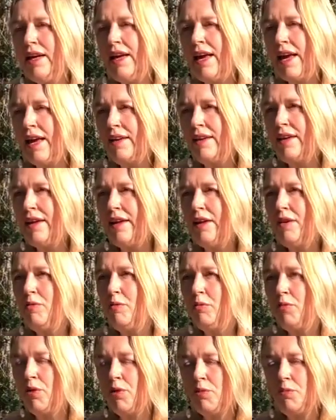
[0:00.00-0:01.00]
getting
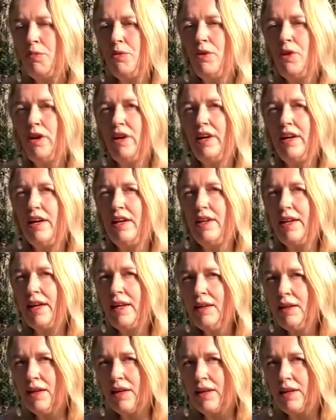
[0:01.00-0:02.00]
popular in
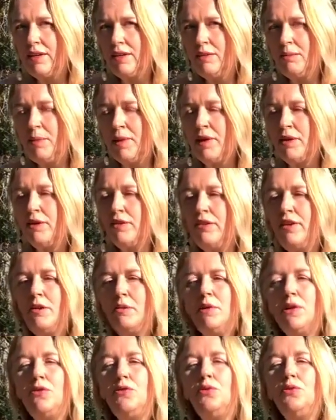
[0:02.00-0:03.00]
England because they
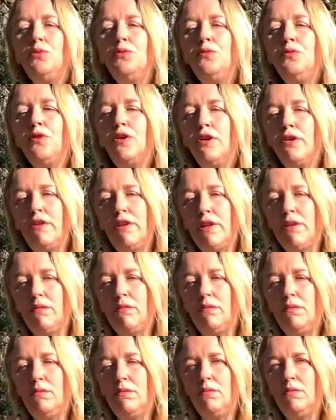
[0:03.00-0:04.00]
were too foreign.
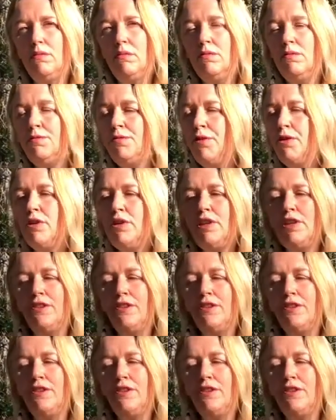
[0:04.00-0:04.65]
For the